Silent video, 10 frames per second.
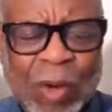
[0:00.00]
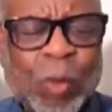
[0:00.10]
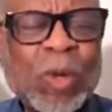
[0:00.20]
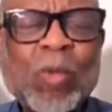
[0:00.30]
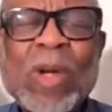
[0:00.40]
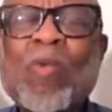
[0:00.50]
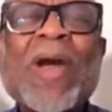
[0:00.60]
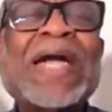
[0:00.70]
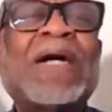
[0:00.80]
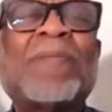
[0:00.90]
When we
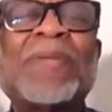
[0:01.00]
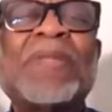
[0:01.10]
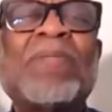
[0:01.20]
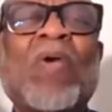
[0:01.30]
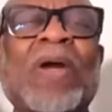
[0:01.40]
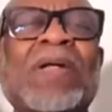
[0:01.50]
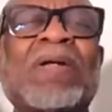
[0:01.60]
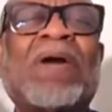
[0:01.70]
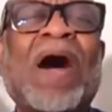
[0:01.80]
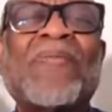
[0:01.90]
wake up in the
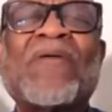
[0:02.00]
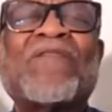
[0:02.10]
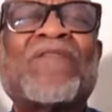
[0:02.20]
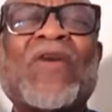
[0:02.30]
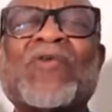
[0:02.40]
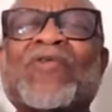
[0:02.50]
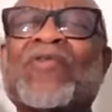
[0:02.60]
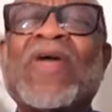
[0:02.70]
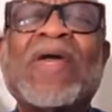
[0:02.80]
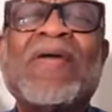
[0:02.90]
morning, God, the
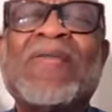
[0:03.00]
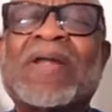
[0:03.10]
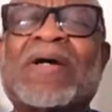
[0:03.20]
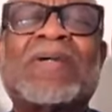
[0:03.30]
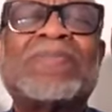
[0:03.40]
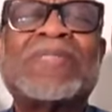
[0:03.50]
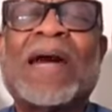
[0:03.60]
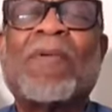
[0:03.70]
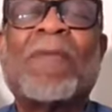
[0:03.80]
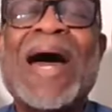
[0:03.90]
first thing that comes in
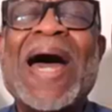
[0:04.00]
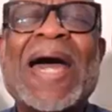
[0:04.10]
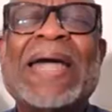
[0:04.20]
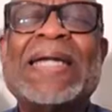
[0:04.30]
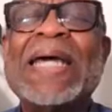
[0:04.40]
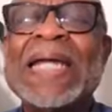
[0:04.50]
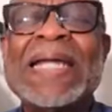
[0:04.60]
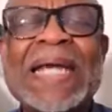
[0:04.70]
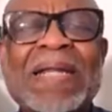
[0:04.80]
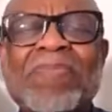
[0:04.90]
our mind,
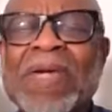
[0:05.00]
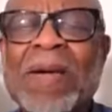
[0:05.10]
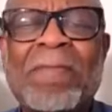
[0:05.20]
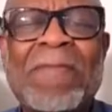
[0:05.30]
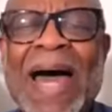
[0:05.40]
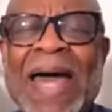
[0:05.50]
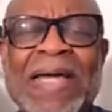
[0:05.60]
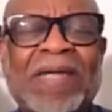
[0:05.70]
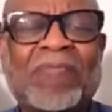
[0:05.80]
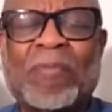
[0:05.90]
let it be a
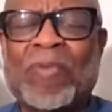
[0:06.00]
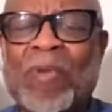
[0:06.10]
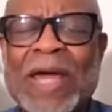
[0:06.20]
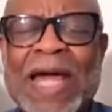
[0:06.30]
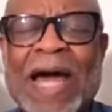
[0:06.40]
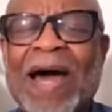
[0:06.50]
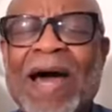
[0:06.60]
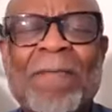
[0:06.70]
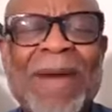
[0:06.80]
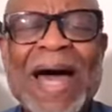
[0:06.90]
mind of prayer,
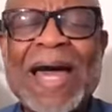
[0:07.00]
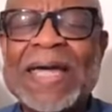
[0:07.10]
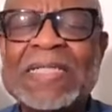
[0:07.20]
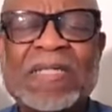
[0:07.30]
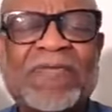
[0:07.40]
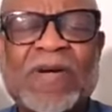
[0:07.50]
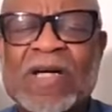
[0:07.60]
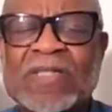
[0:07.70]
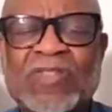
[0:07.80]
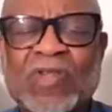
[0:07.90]
a mind of
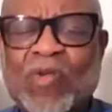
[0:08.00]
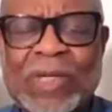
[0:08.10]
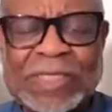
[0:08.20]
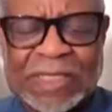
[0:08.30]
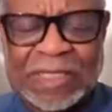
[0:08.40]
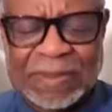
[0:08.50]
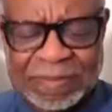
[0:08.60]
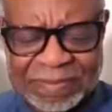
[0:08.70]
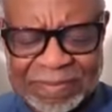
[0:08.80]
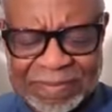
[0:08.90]
consecration
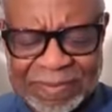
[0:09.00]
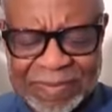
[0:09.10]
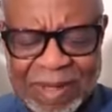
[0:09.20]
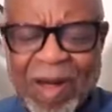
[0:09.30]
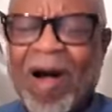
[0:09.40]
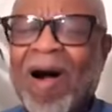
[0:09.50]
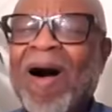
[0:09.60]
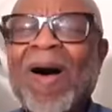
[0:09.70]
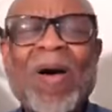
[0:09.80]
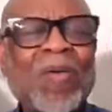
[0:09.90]

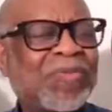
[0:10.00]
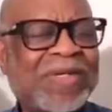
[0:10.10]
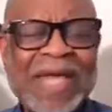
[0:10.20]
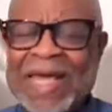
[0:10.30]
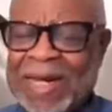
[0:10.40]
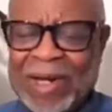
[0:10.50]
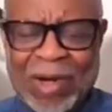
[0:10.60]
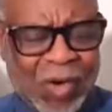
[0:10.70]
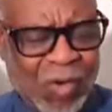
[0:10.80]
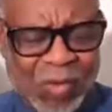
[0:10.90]
all day
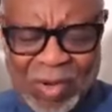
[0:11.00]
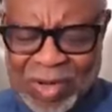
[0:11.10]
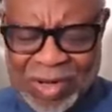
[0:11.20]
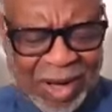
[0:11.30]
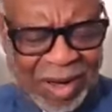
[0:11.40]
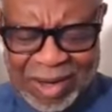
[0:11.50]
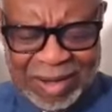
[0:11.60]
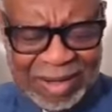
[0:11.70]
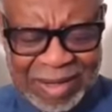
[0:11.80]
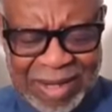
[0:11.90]
long,
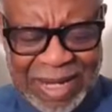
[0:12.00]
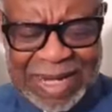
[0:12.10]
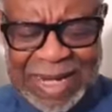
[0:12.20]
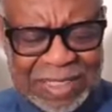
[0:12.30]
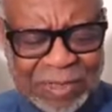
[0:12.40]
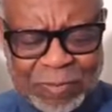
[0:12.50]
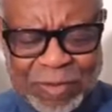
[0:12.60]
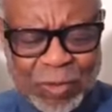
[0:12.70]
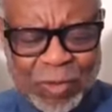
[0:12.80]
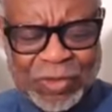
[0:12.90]
God. Let us
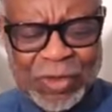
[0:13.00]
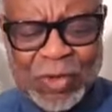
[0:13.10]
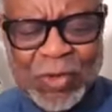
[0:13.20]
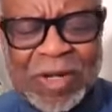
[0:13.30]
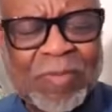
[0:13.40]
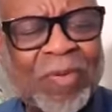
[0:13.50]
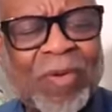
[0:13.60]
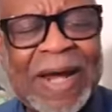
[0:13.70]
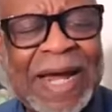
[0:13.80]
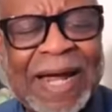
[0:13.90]
be with you in
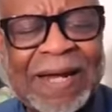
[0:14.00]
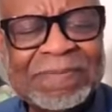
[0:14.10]
prayer.